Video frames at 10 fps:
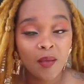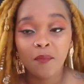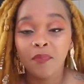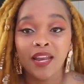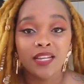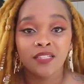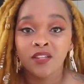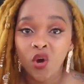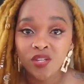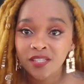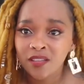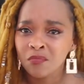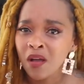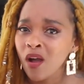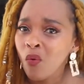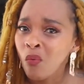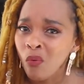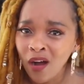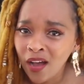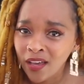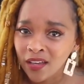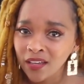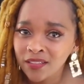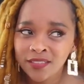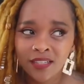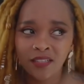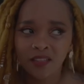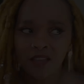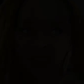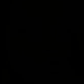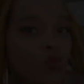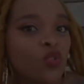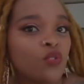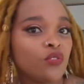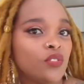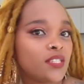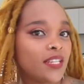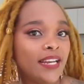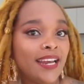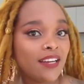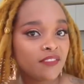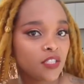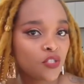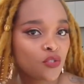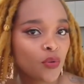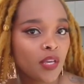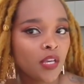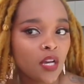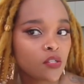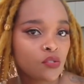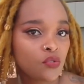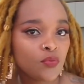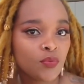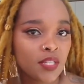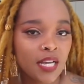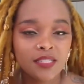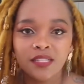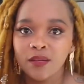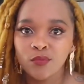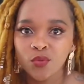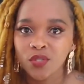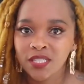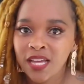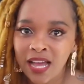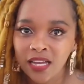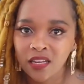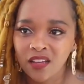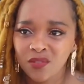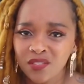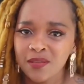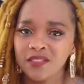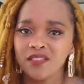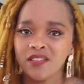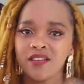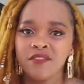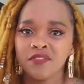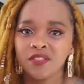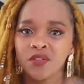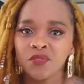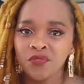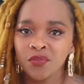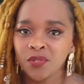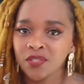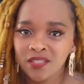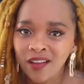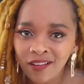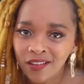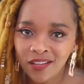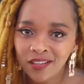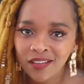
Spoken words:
But I did ask him why. And like, most girls, they love it, so he assumed that nouns were tied. So it's a sleeve instead of a tongue.